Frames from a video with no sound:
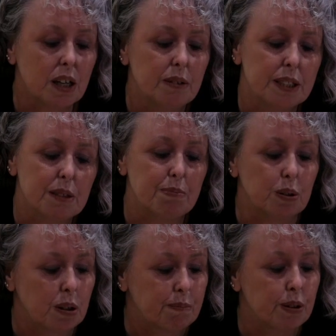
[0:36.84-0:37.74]
Tony's
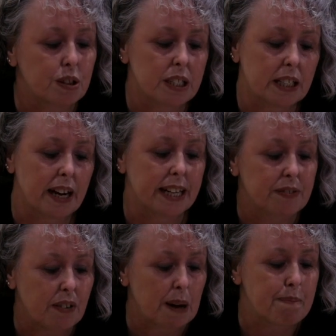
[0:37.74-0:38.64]
book puts the
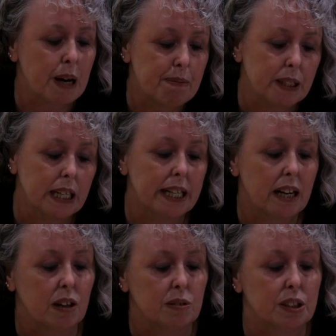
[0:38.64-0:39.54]
case for a
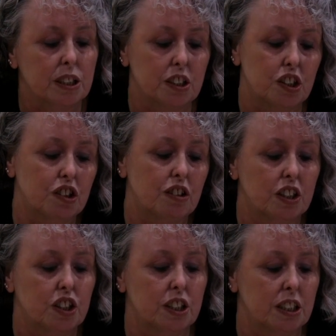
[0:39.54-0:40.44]
publicly owned
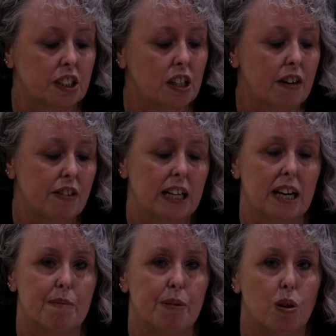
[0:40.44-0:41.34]
construction direct
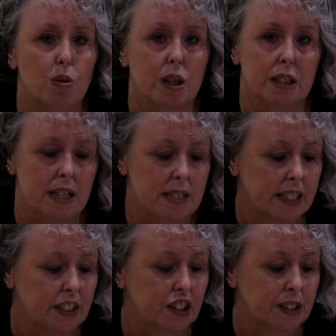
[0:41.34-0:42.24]
labour
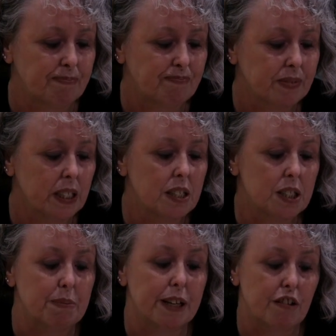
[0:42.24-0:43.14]
organisation
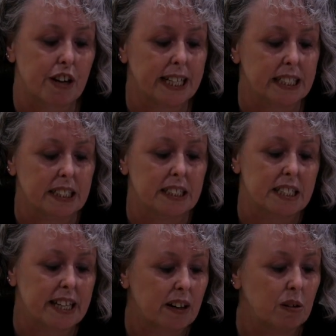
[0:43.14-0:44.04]
to be created
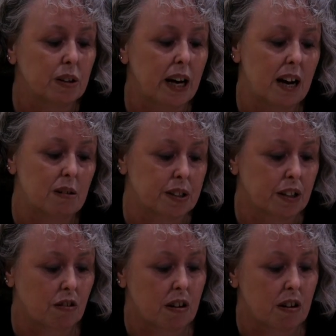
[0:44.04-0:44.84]
to tackle the housing